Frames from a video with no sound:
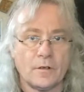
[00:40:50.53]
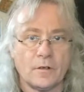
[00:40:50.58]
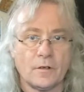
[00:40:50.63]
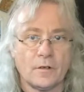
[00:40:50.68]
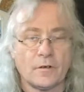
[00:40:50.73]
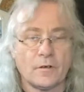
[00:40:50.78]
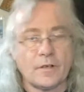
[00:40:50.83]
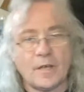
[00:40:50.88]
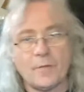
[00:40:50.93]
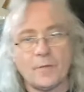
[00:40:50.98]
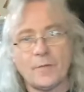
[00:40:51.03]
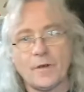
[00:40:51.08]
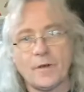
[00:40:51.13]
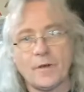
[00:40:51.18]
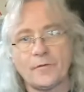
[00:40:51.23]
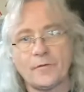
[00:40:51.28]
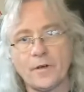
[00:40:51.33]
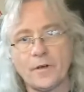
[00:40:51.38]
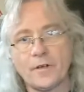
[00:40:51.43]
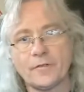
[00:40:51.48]
Okay, my
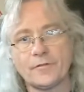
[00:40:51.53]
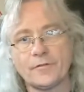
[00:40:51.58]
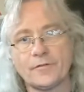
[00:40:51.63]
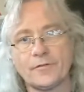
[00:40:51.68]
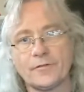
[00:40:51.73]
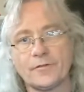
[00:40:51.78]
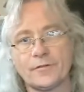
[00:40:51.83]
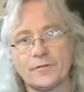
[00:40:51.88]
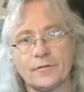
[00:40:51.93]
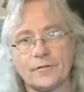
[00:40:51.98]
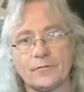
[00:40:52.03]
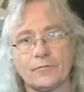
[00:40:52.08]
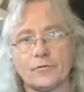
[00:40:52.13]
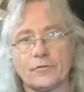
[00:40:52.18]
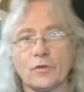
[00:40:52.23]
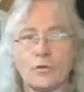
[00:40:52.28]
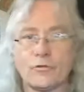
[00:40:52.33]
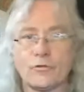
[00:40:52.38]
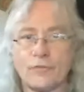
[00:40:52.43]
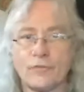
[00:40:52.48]
friends,
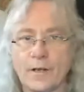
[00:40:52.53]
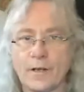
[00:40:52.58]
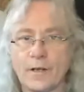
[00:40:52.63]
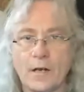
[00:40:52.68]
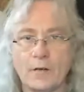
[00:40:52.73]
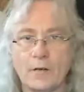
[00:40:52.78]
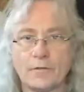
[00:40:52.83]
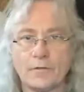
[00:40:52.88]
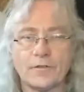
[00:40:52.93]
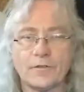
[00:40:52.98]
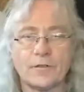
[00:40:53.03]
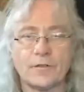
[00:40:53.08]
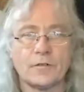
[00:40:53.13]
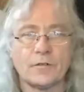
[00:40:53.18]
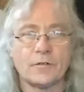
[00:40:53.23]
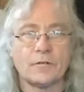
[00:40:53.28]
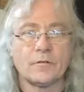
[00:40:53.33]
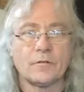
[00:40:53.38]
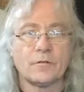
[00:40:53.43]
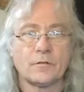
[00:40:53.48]
go check out
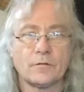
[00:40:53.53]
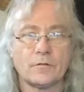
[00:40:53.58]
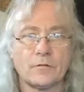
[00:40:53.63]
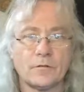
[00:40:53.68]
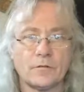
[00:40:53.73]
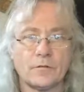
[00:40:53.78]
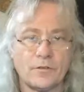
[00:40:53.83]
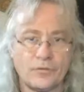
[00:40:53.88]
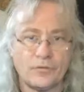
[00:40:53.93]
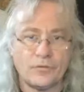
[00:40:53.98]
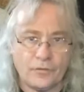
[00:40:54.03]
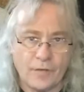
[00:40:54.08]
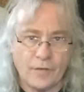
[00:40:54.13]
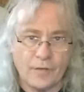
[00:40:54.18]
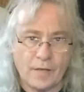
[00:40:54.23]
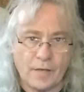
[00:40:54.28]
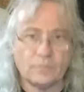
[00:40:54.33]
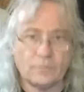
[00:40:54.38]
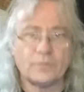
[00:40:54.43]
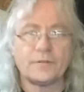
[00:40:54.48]
his
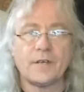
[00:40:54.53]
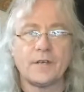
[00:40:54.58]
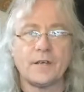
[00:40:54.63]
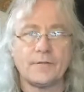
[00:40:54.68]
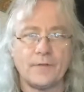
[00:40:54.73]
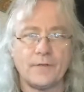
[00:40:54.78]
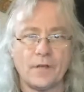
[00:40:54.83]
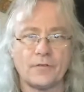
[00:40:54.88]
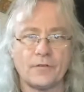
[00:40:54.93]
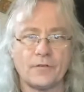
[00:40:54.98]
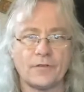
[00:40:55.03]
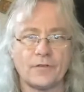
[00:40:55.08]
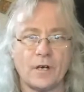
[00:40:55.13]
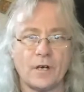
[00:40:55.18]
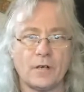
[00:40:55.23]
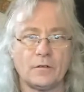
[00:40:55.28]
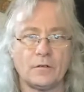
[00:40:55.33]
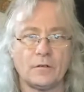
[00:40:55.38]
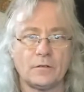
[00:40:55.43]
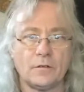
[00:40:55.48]
channel, Dave Nesdall.